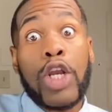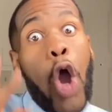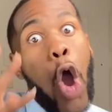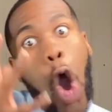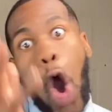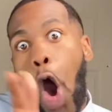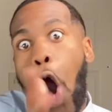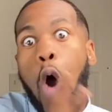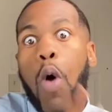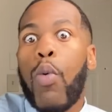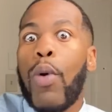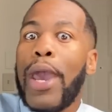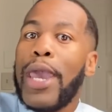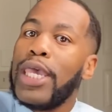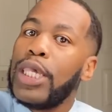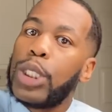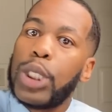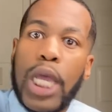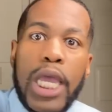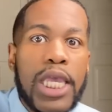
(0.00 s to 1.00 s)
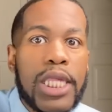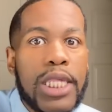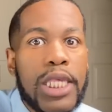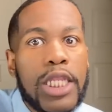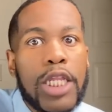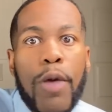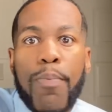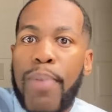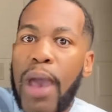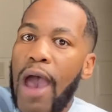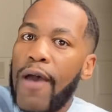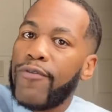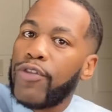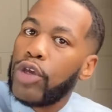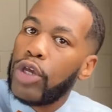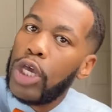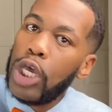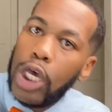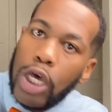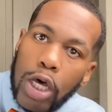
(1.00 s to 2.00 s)
always chasing up after
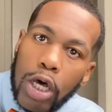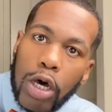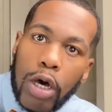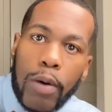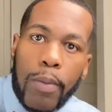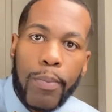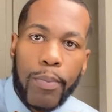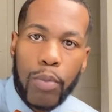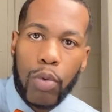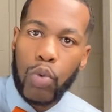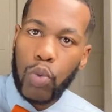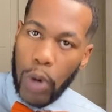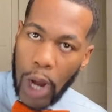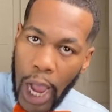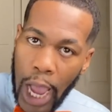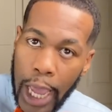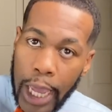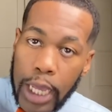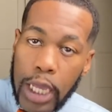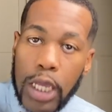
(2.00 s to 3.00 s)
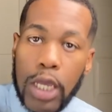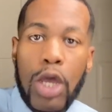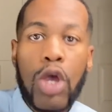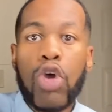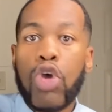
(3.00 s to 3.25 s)
him, right?